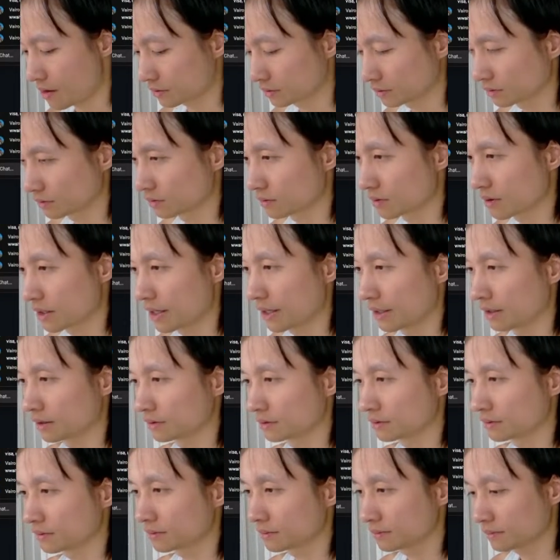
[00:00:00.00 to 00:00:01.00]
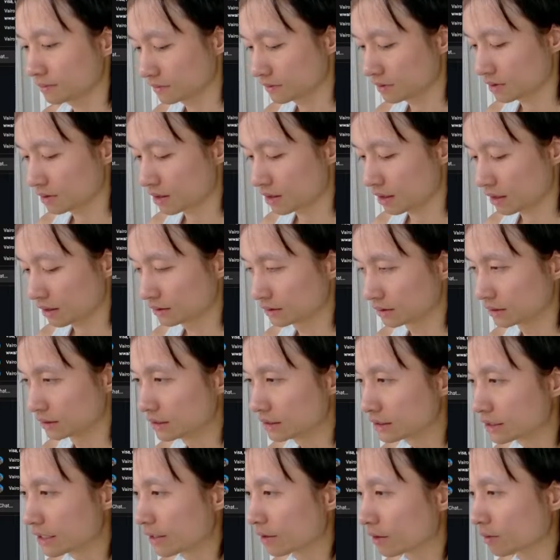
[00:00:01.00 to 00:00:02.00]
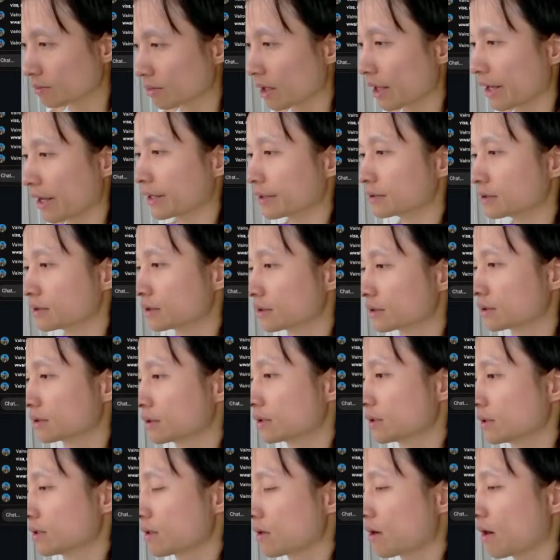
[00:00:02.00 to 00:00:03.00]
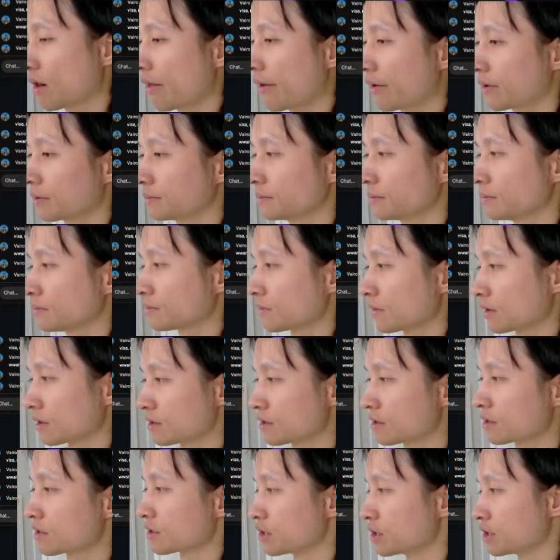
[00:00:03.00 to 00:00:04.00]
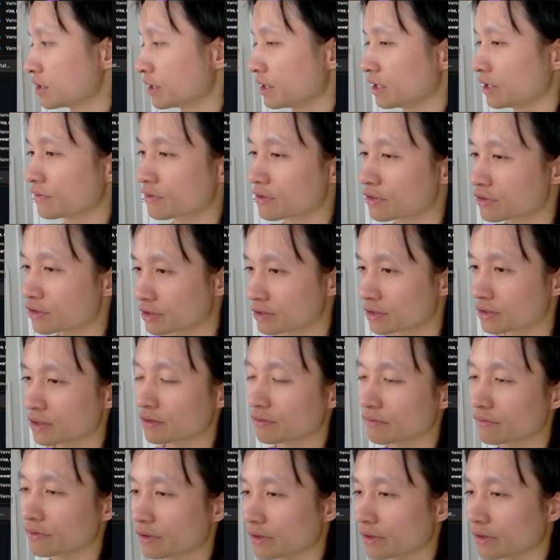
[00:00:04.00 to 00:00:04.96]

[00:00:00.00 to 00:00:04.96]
write detailed plans. This is a shitty version of